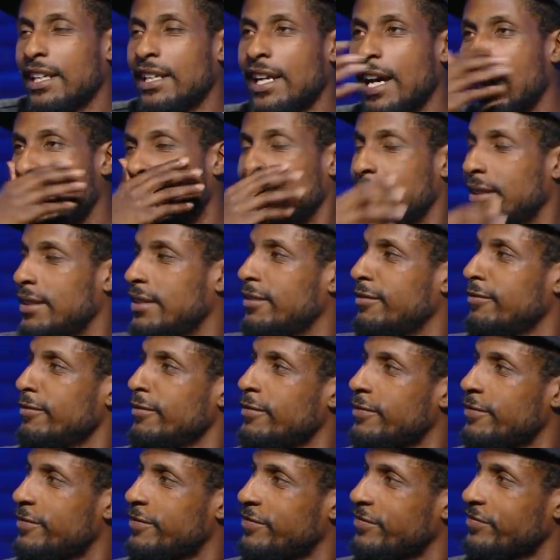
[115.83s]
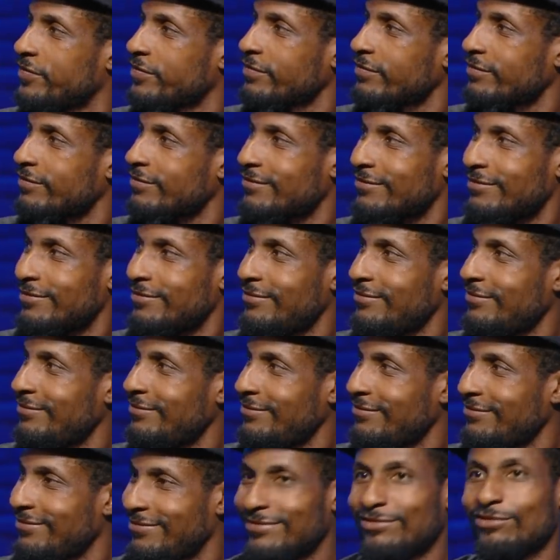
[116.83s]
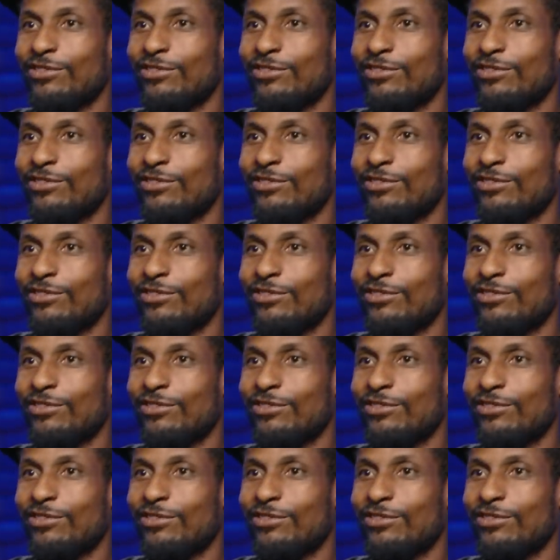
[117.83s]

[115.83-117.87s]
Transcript: not. No, keep it positive. My thing is, it's